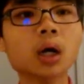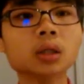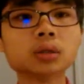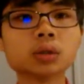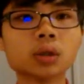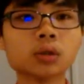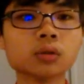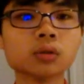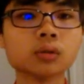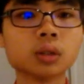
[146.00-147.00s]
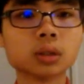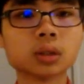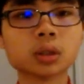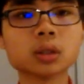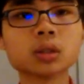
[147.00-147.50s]
So
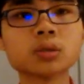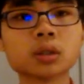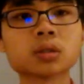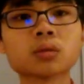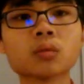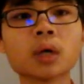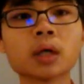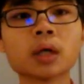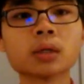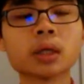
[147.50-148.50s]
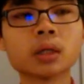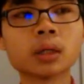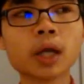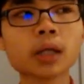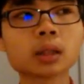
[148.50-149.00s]
inserting the lyrics, well, in
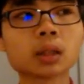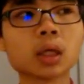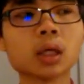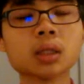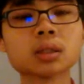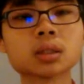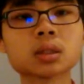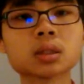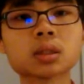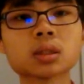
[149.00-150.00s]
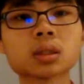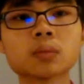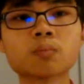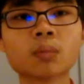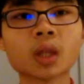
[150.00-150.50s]
that case
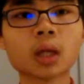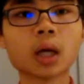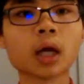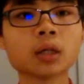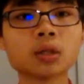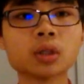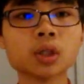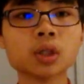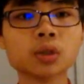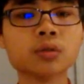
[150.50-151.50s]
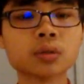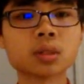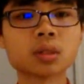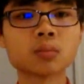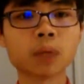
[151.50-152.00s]
I
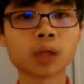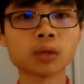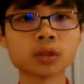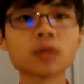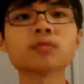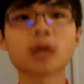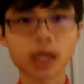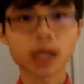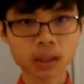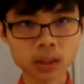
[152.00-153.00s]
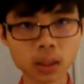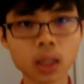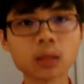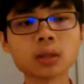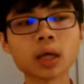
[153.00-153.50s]
use Microsoft
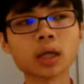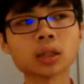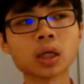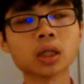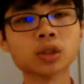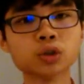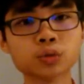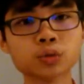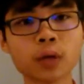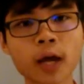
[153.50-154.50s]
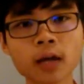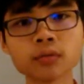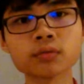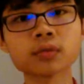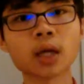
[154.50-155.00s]
Excel as a
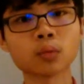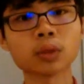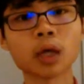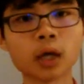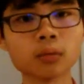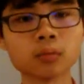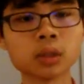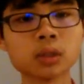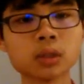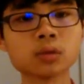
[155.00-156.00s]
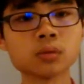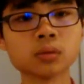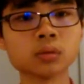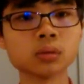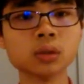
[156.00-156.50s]
draft that would help me
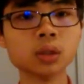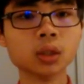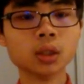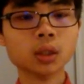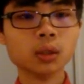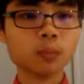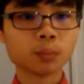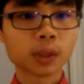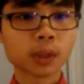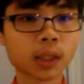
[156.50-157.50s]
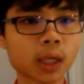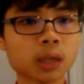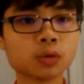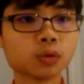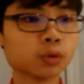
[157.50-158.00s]
to
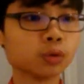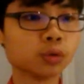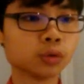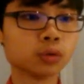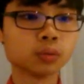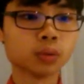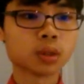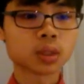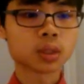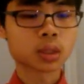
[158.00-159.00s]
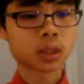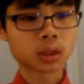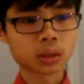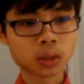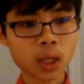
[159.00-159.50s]
plan who would
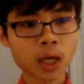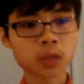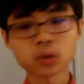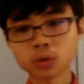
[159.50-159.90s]
sing that,